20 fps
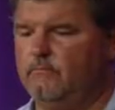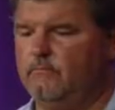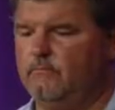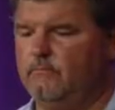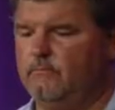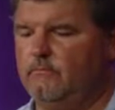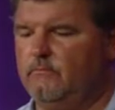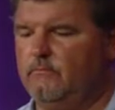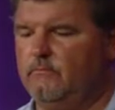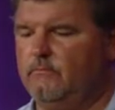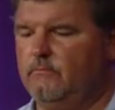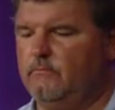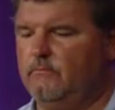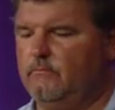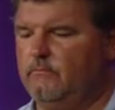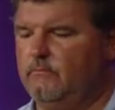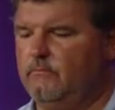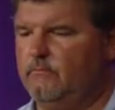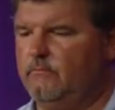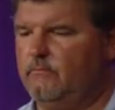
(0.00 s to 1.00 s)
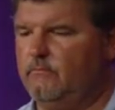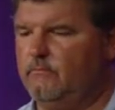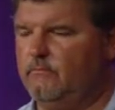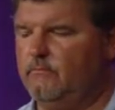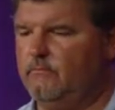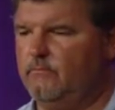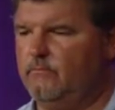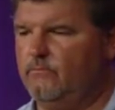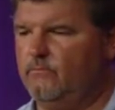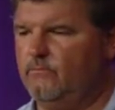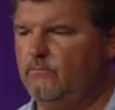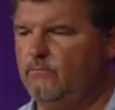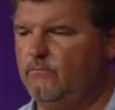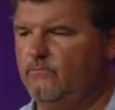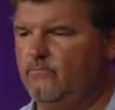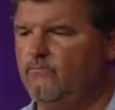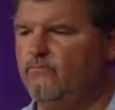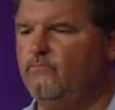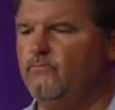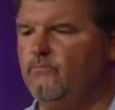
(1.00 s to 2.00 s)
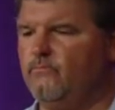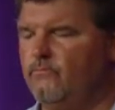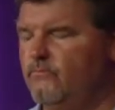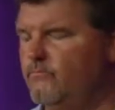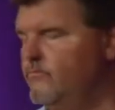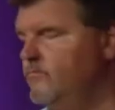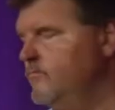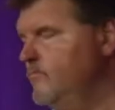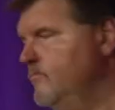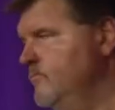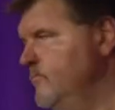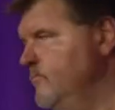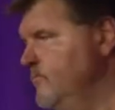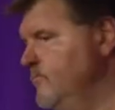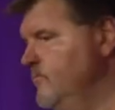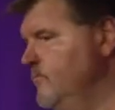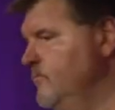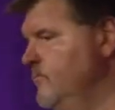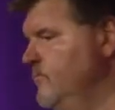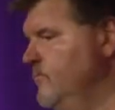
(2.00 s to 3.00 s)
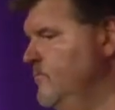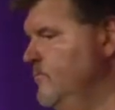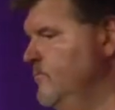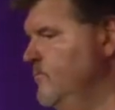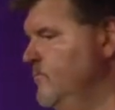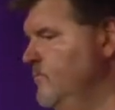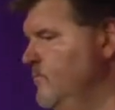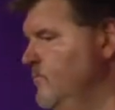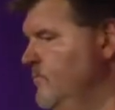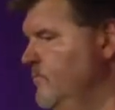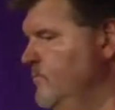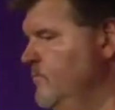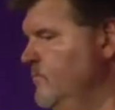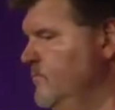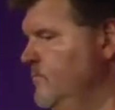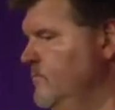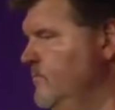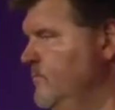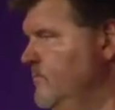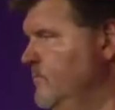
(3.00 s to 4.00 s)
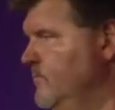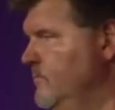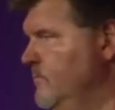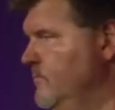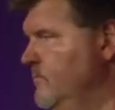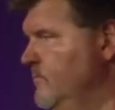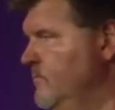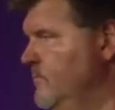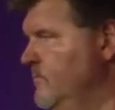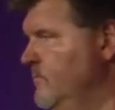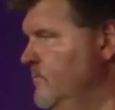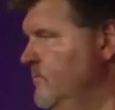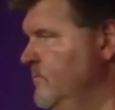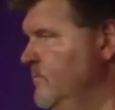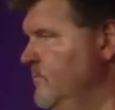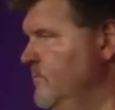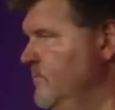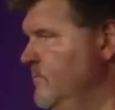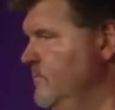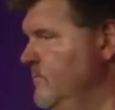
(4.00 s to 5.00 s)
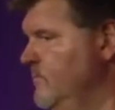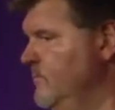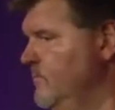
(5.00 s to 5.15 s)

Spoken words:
No words are spoken by the person on screen.